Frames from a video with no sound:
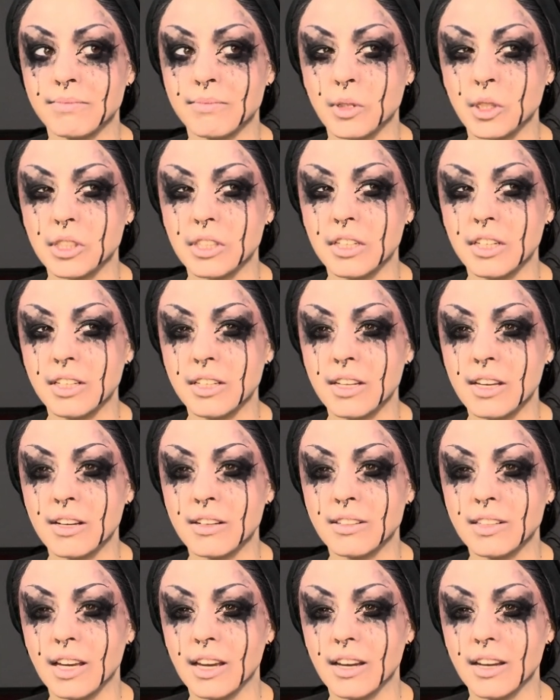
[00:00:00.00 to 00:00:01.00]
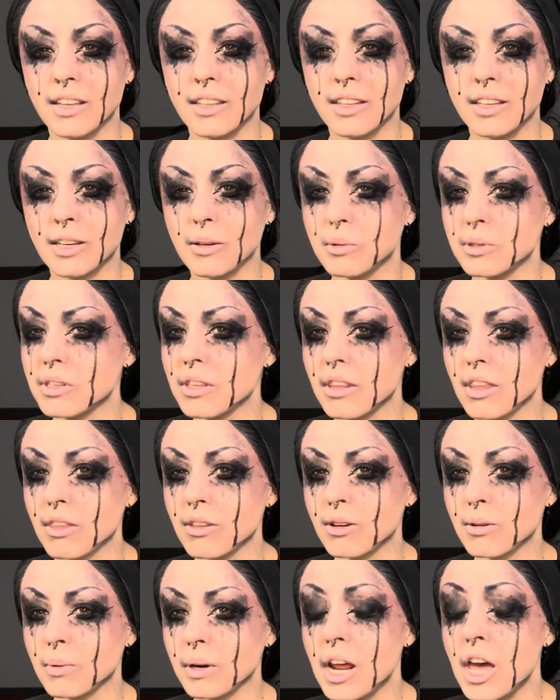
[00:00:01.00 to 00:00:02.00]
Was it in there? Yeah, I think it was in the
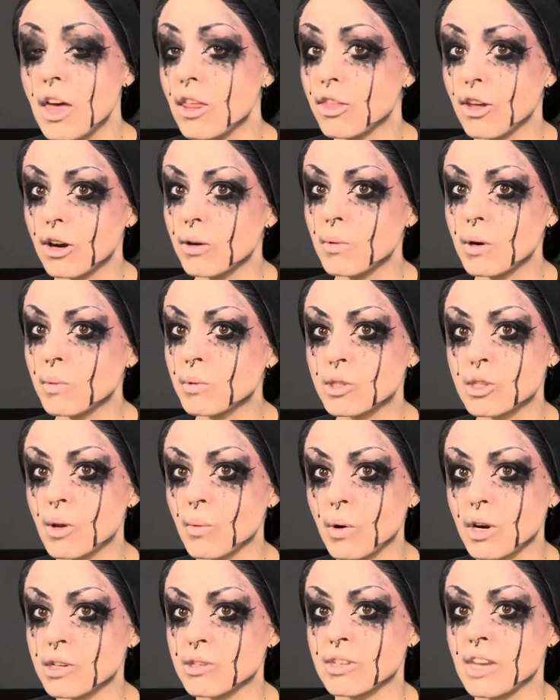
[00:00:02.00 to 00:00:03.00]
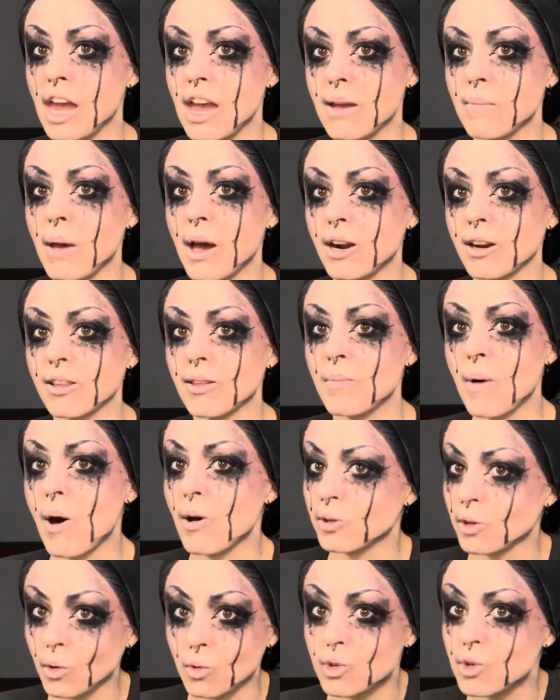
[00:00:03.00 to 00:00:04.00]
third one. Third one was the worst game out of them
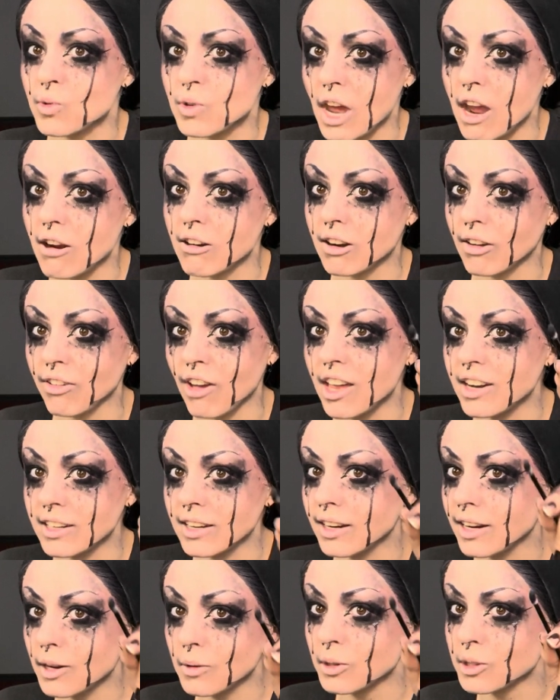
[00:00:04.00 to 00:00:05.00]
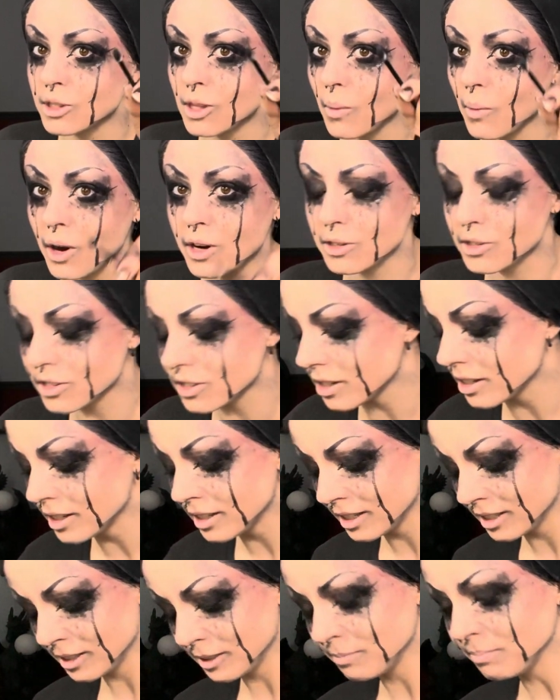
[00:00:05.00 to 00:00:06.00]
all. Don't you dare defend it. It was the worst.
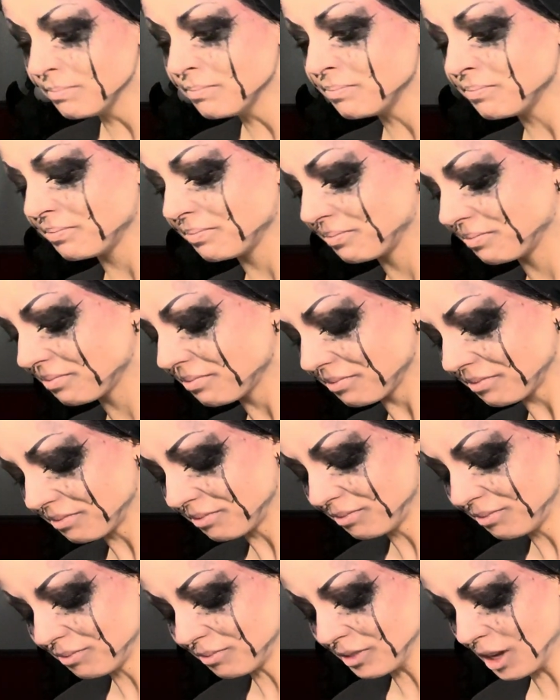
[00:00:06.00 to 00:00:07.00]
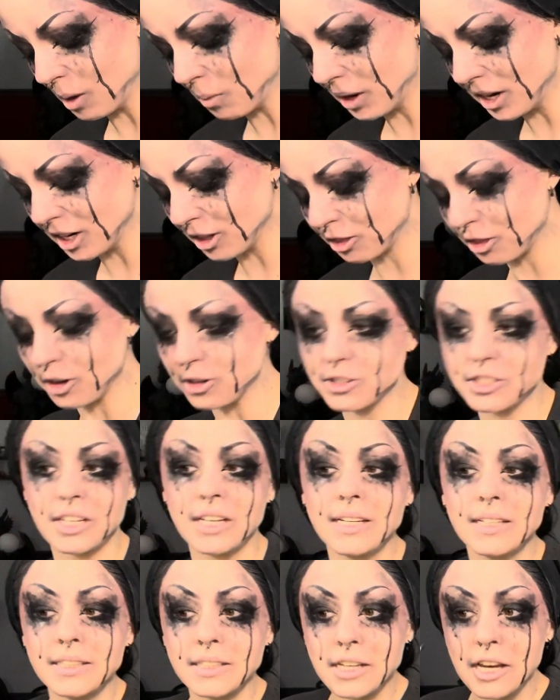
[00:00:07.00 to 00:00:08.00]
I waited
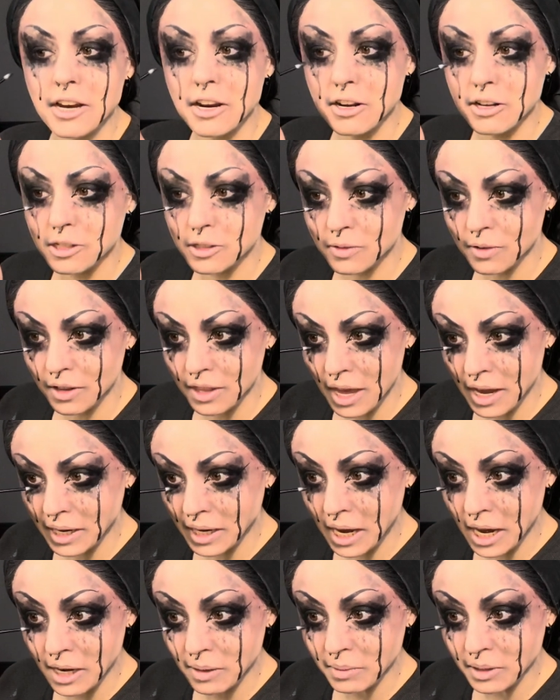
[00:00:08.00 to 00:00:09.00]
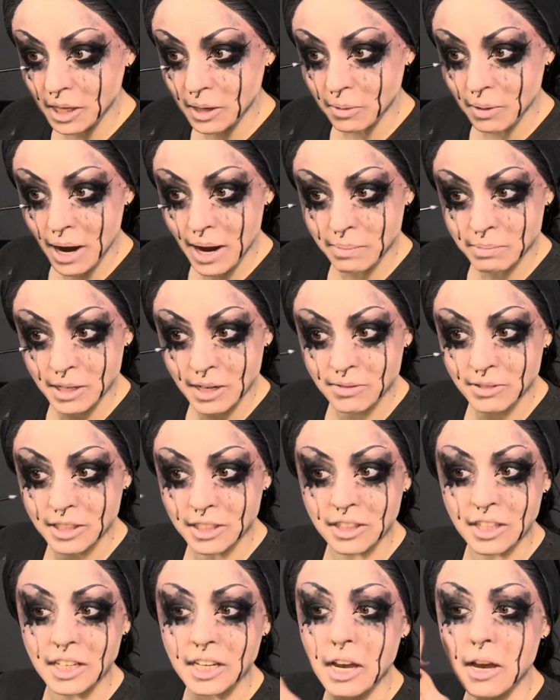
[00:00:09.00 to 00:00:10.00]
13 years for that game, and they wrapped
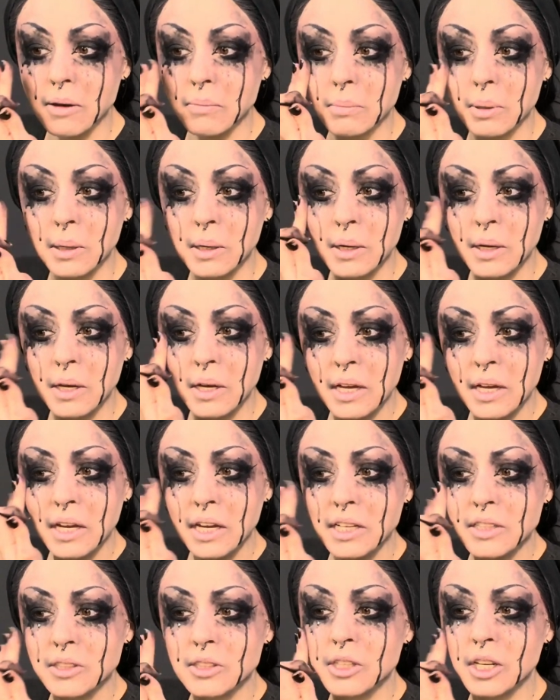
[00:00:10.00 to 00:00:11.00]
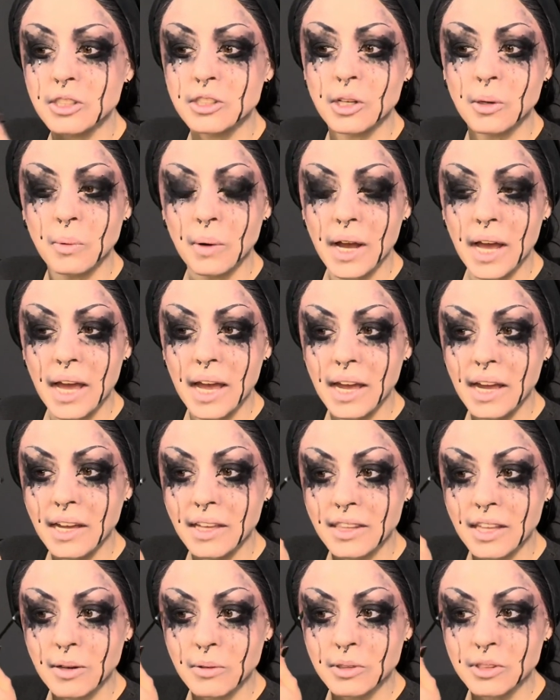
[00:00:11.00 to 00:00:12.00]
everything up in such a way
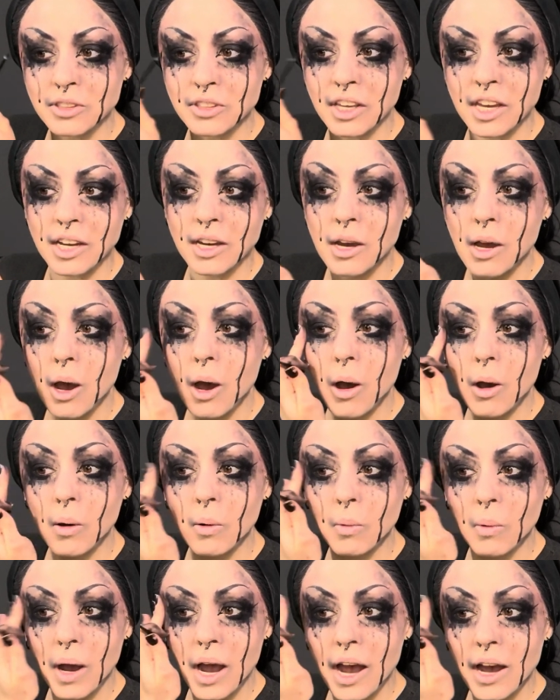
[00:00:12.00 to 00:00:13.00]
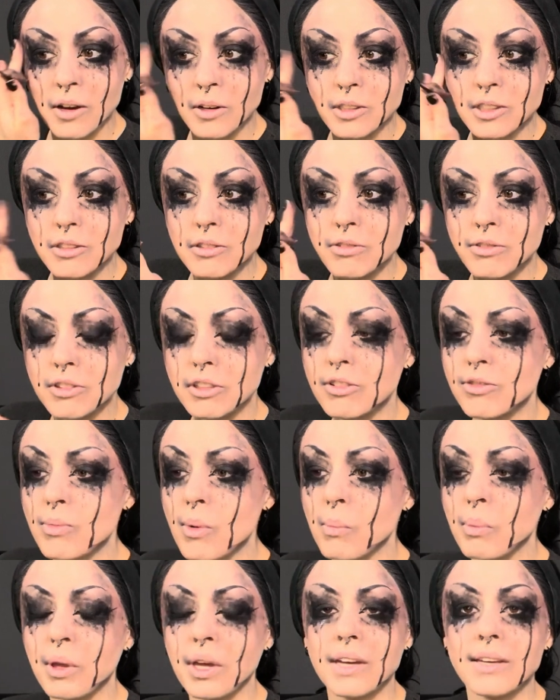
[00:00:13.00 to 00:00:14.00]
that was like, oh wow, you've
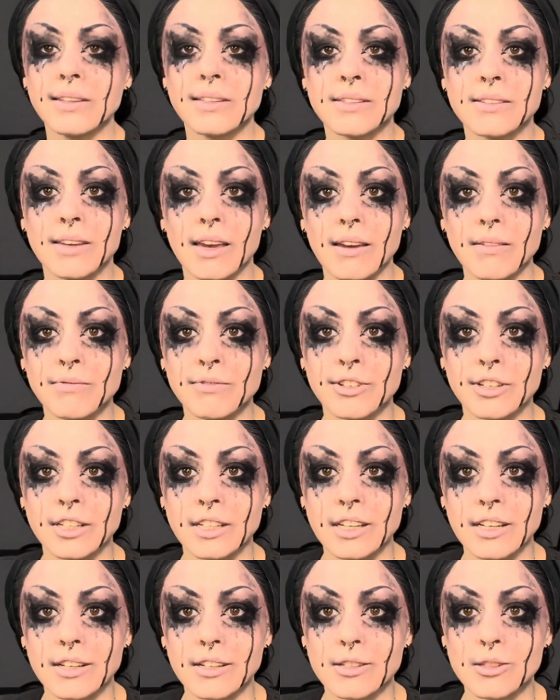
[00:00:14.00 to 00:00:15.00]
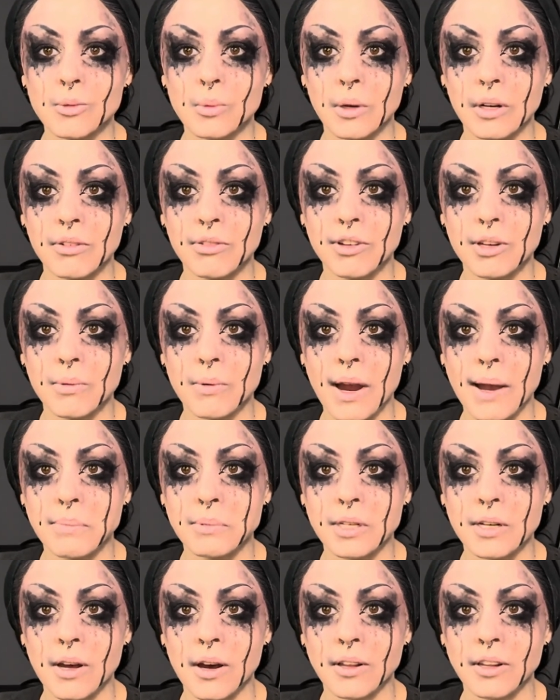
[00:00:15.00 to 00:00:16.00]
been playing this game for years. What if we wrapped
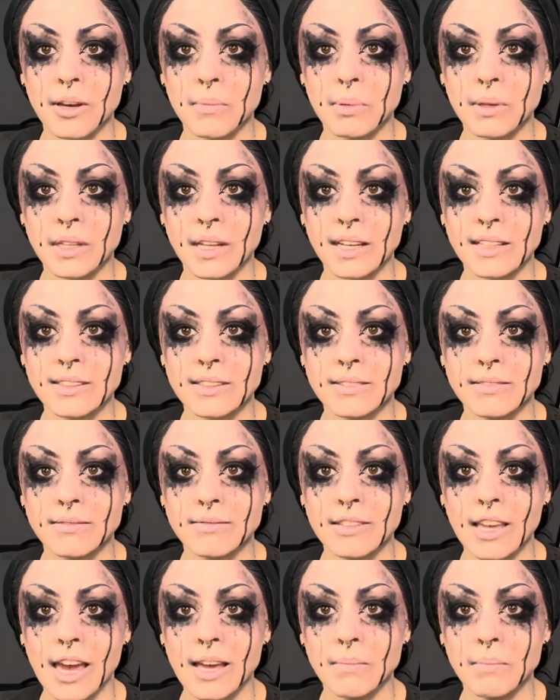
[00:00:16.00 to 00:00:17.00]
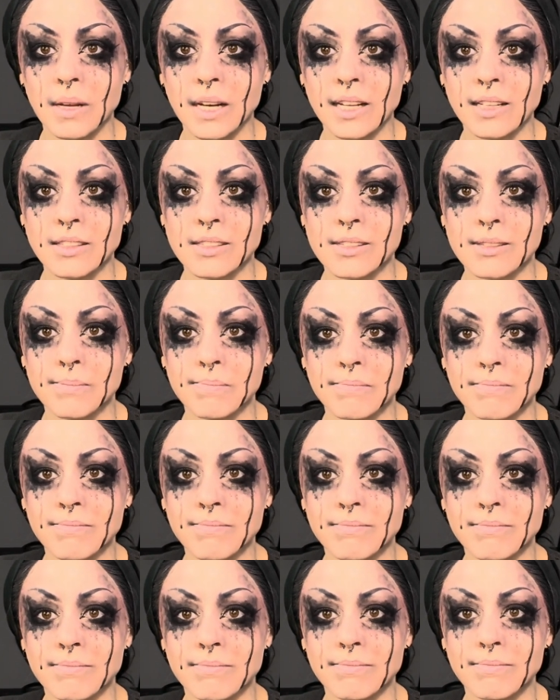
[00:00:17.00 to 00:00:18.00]
it all up in like 10 minutes?
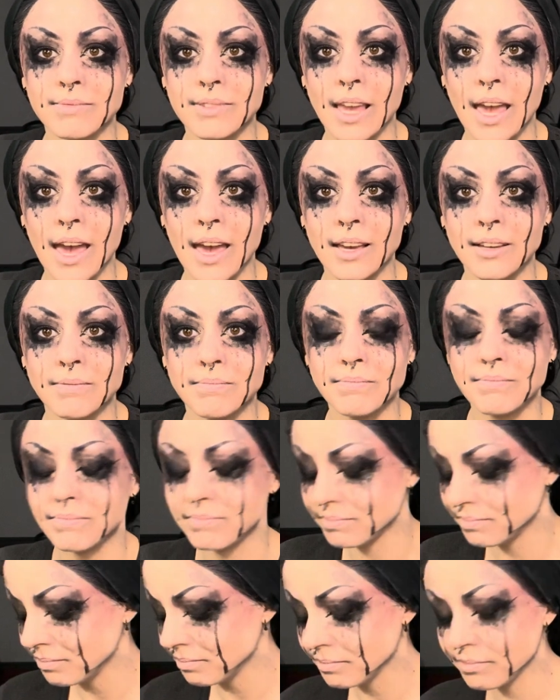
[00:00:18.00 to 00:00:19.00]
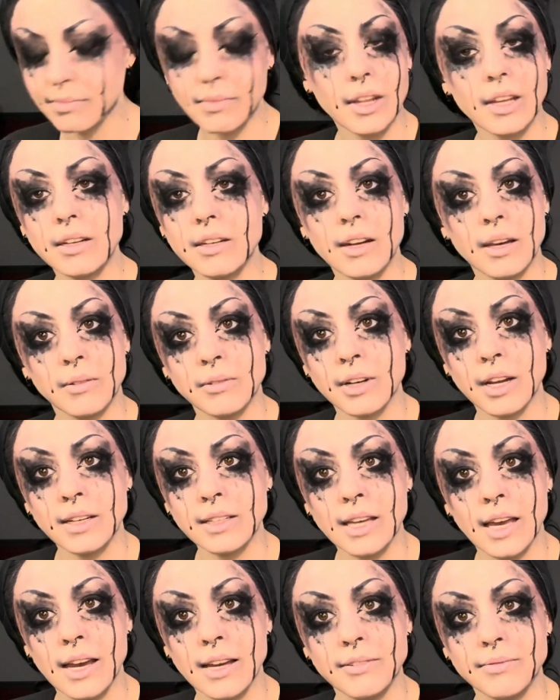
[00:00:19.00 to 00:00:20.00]
Yay. No, not
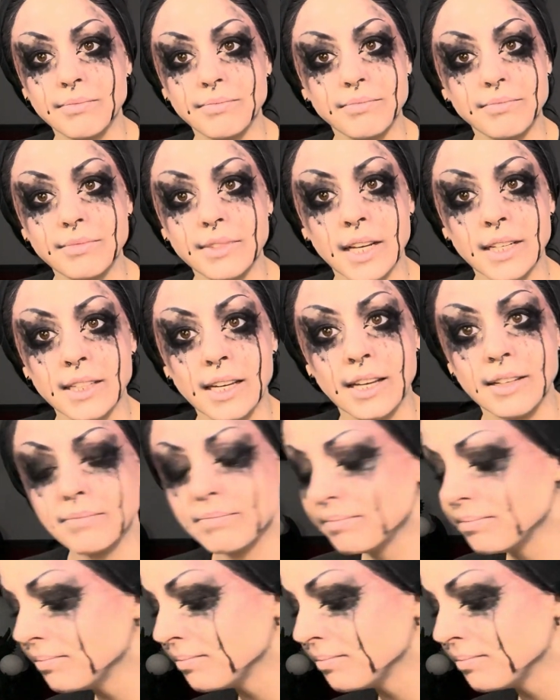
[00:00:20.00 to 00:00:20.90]
yay. Not yay.